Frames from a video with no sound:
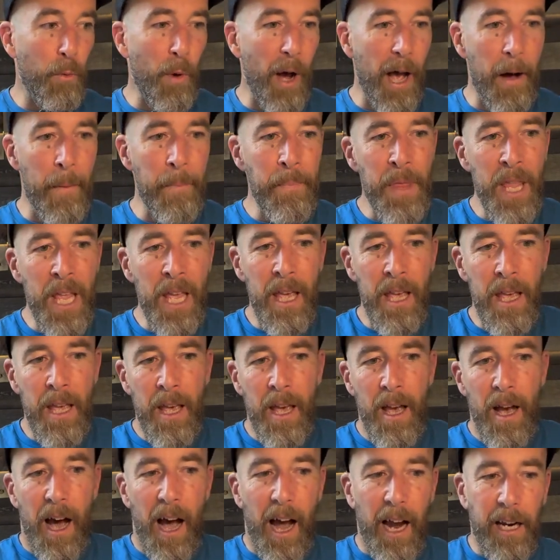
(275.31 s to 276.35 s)
Well,
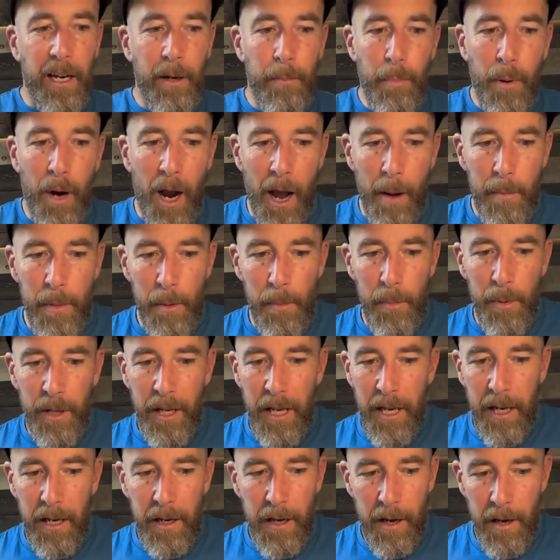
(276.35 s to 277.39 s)
I could
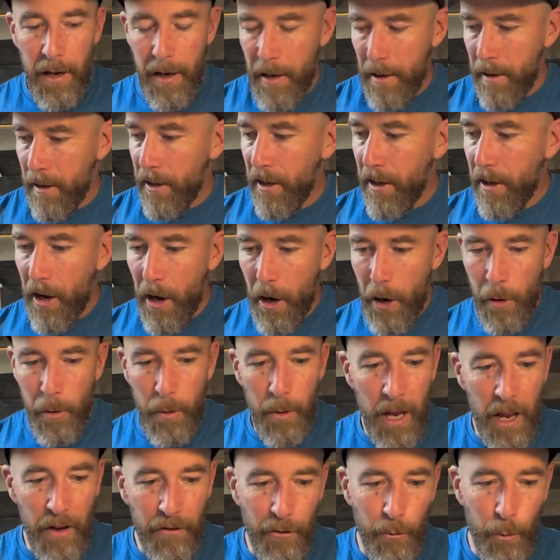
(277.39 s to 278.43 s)
probably, you
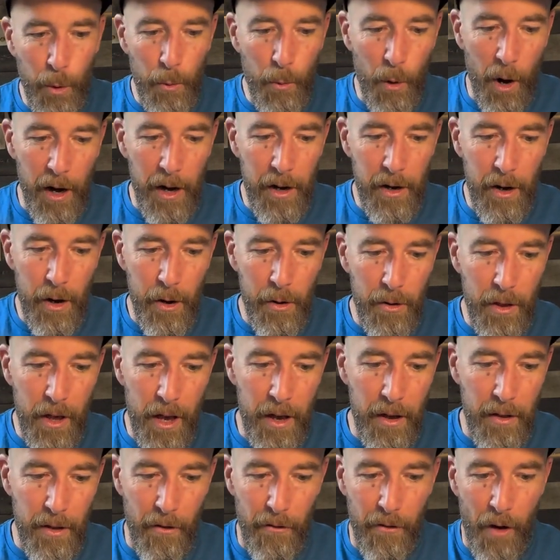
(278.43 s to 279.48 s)
know, if we want to know
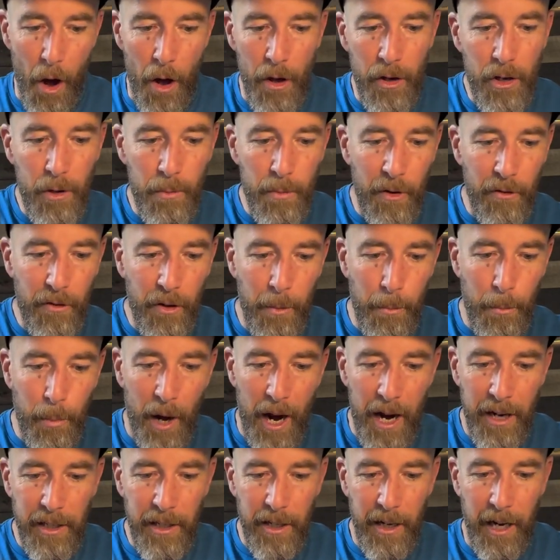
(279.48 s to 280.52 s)
the volume of
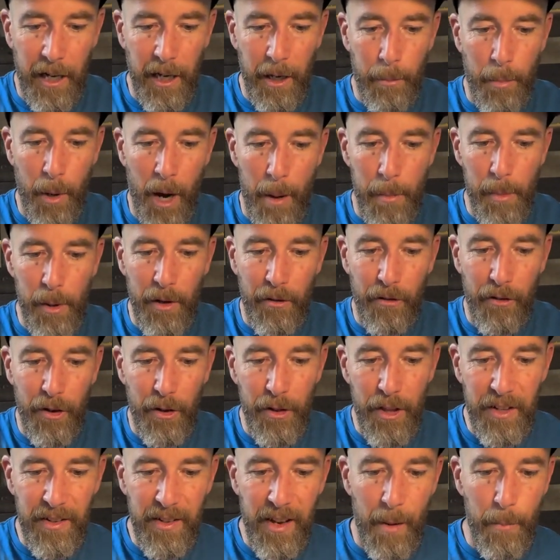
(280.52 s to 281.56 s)
compression, I could probably
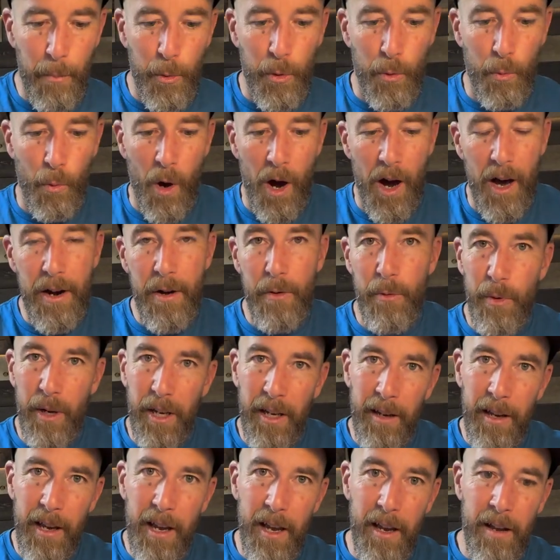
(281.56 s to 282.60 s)
fill this up with water and we
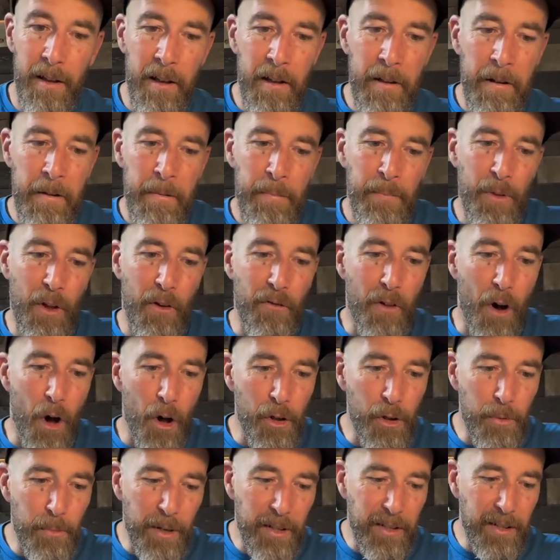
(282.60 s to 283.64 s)
can get a
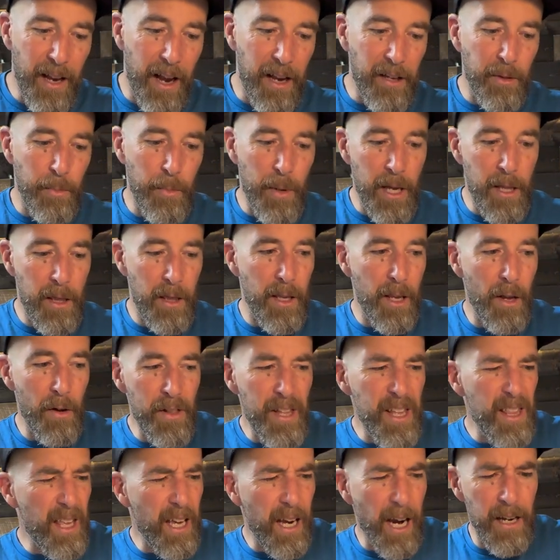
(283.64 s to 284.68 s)
volume assessment. The
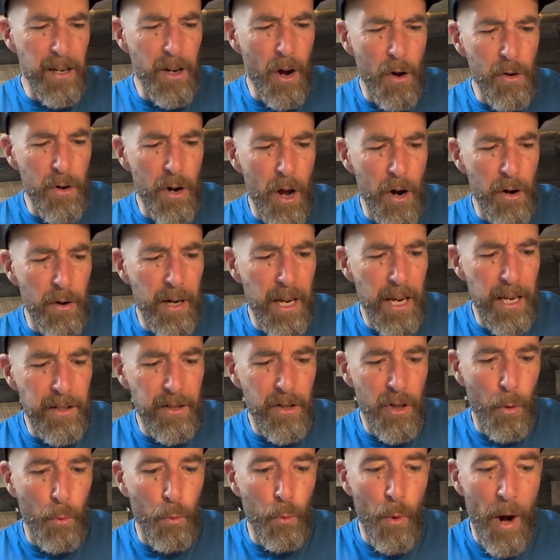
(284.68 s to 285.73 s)
only thing I don't know
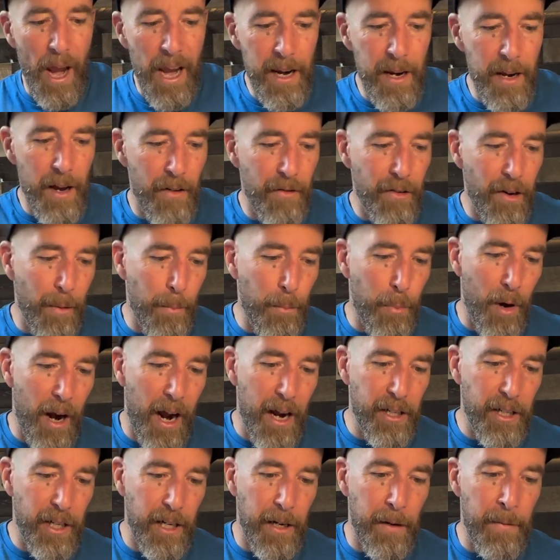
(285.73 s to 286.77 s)
is the rate of
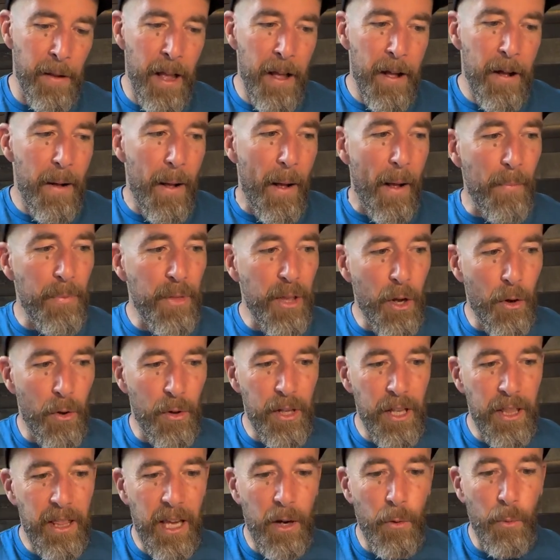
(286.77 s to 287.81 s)
compression. And the
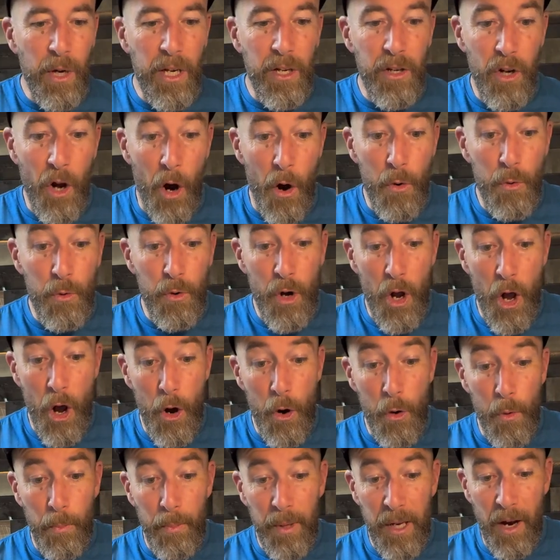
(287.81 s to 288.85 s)
only thing we don't
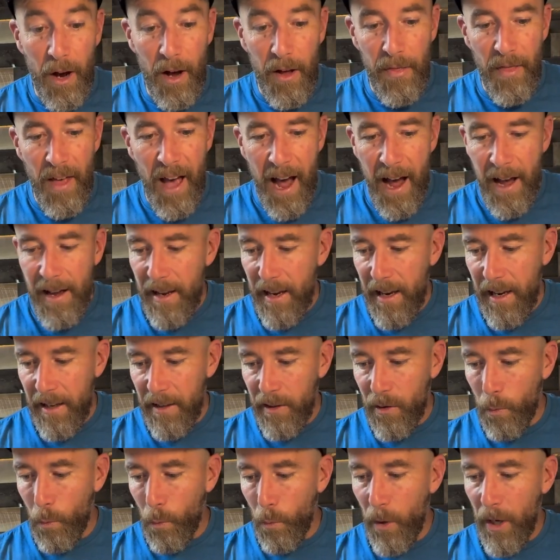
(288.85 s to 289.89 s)
know beyond that
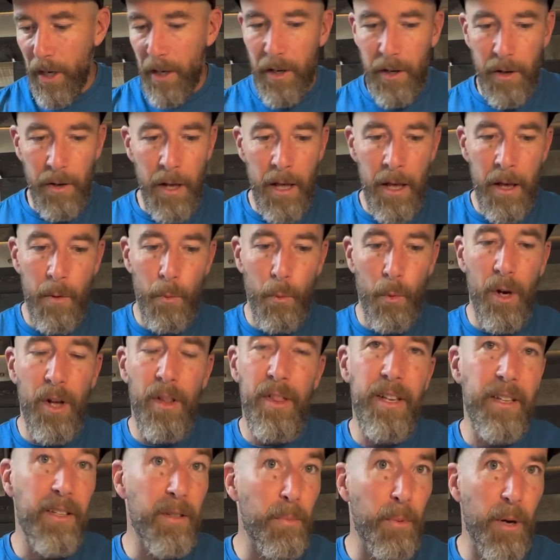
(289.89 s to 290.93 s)
is will
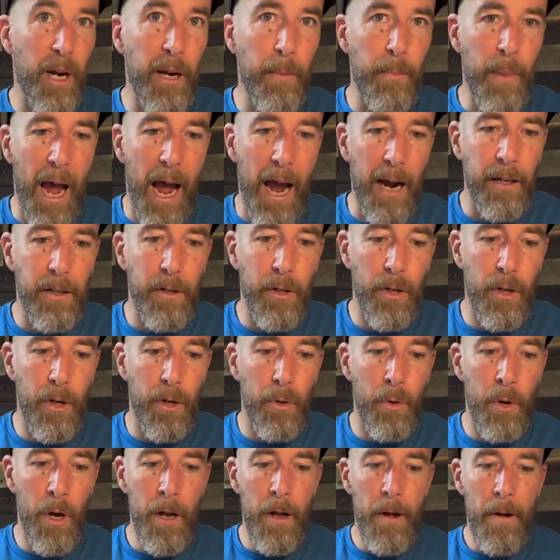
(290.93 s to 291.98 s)
this spring back
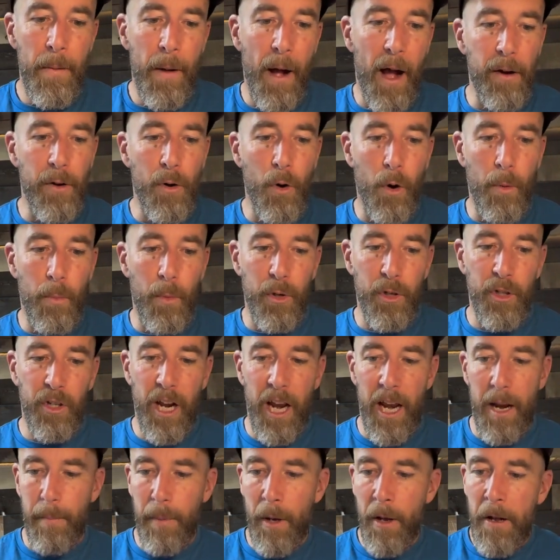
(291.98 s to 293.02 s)
to a normal
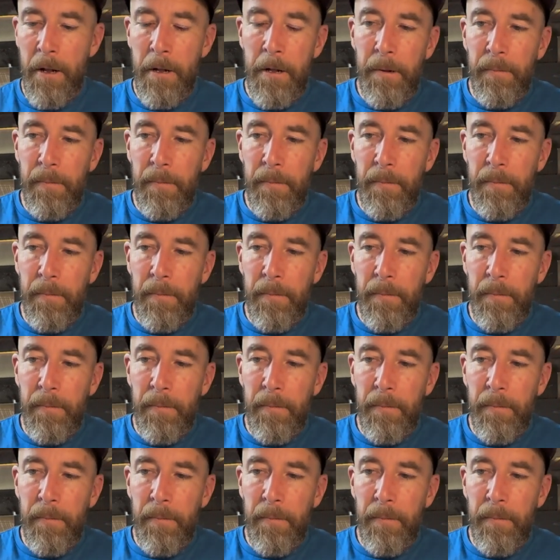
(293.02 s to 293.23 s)
shape?